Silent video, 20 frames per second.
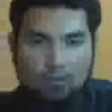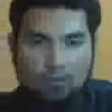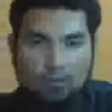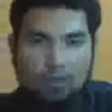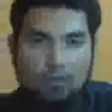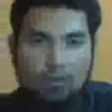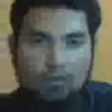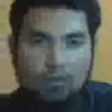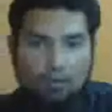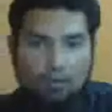
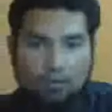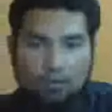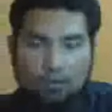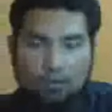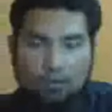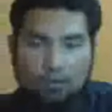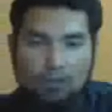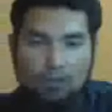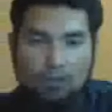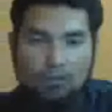So
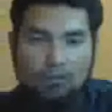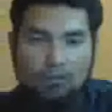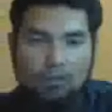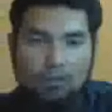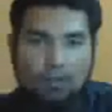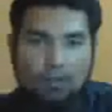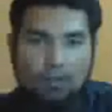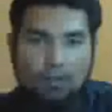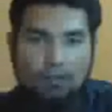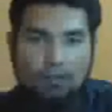it's
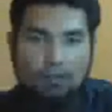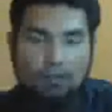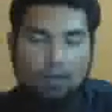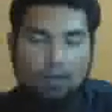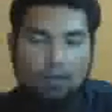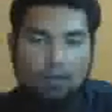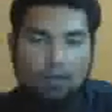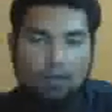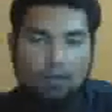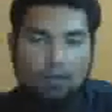very
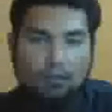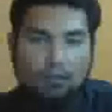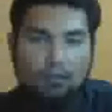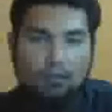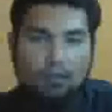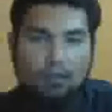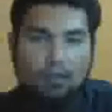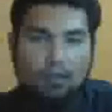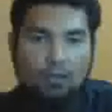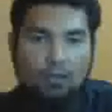like
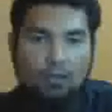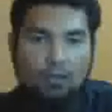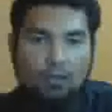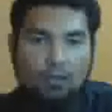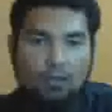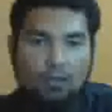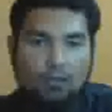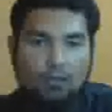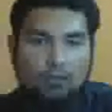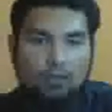the Quran is
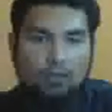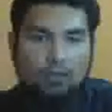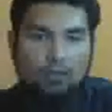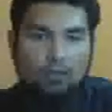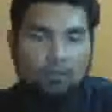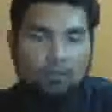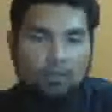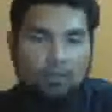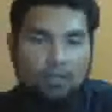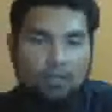very
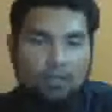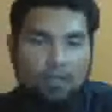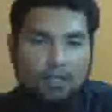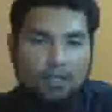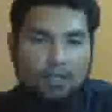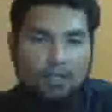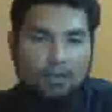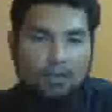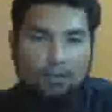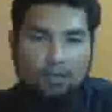precise.
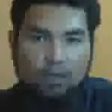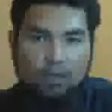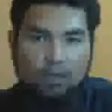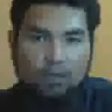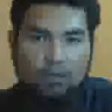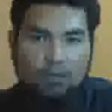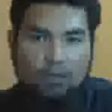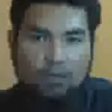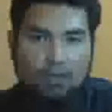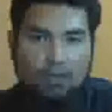You cannot
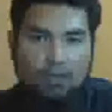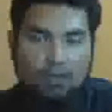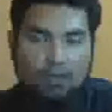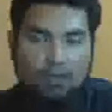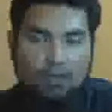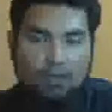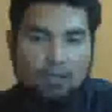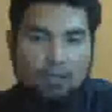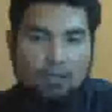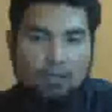just
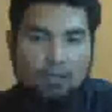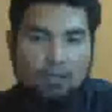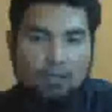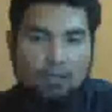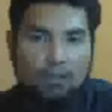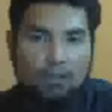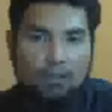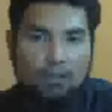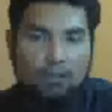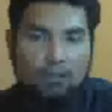read it as
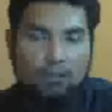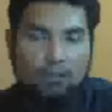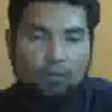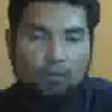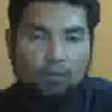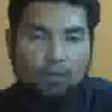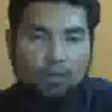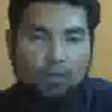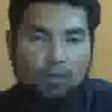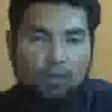you
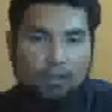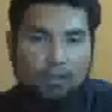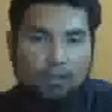like it.